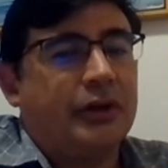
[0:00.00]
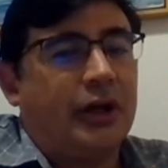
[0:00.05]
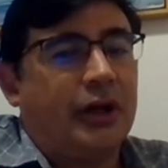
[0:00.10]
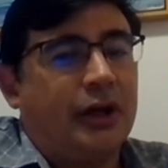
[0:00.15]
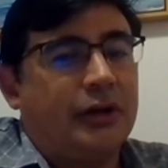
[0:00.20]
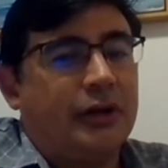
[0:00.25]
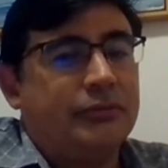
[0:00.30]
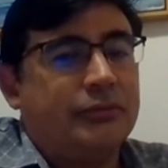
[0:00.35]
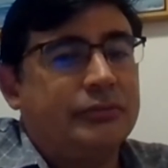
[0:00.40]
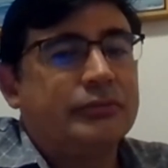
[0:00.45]

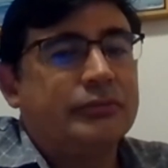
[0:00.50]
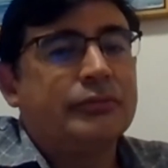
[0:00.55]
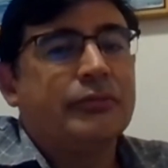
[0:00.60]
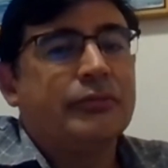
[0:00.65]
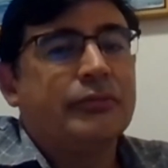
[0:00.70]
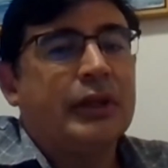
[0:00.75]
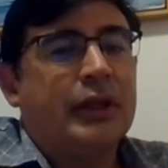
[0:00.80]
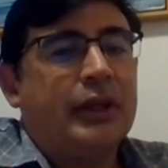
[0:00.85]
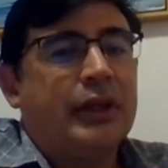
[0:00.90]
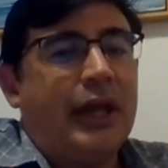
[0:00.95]

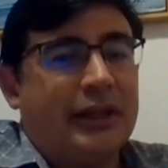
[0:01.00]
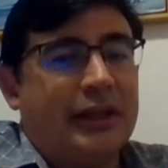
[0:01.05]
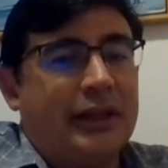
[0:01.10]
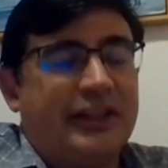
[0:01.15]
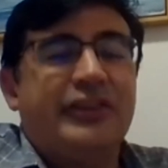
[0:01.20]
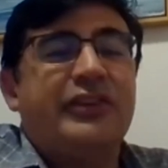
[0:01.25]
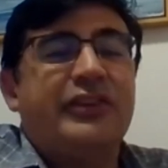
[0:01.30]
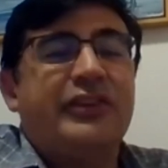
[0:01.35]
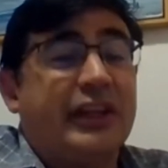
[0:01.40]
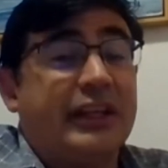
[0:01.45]
at
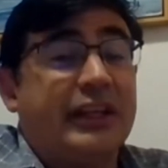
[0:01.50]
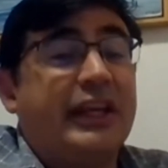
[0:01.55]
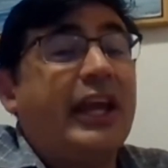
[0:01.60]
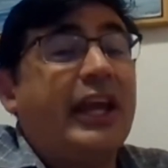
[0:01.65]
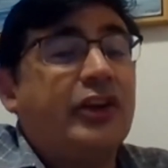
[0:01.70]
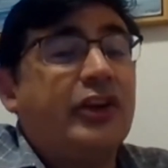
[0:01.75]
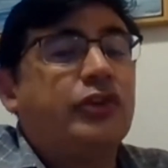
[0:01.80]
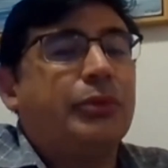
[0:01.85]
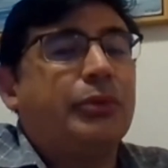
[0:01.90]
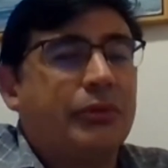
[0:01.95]
least an
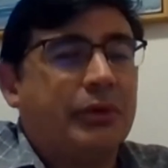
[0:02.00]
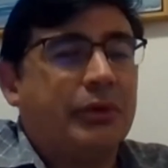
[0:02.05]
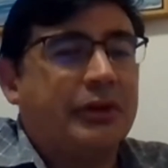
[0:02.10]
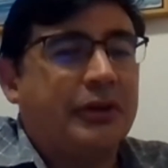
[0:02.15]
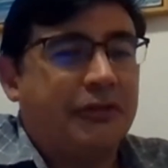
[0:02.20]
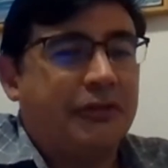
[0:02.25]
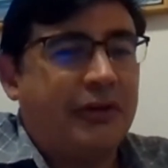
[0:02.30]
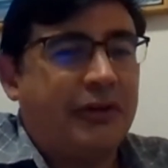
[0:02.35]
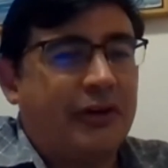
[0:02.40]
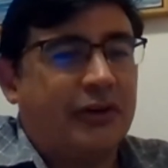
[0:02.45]
engagement with
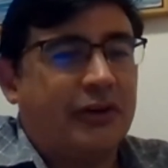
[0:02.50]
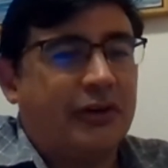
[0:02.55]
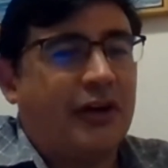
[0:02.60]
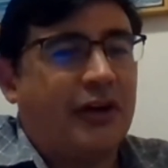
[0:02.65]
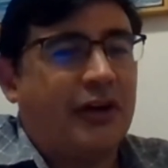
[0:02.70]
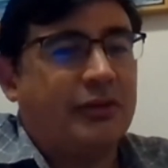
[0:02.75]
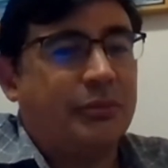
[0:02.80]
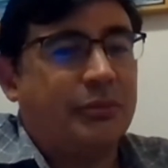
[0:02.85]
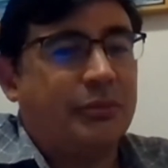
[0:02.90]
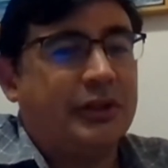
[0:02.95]
the federal
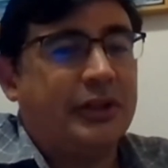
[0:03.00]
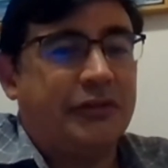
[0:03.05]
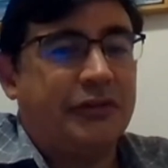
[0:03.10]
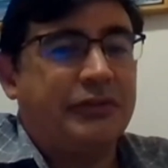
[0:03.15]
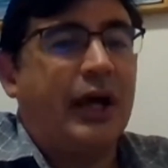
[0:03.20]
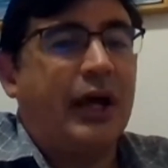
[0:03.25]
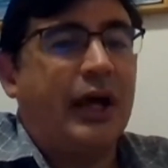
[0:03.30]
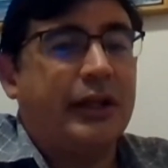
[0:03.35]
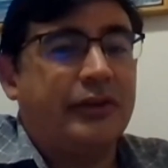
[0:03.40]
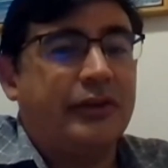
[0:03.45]
government, if
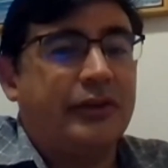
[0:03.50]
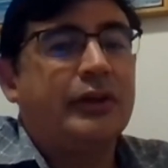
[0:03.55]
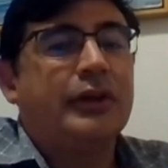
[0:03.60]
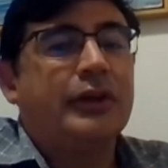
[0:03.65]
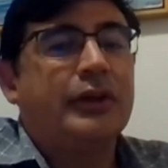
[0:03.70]
not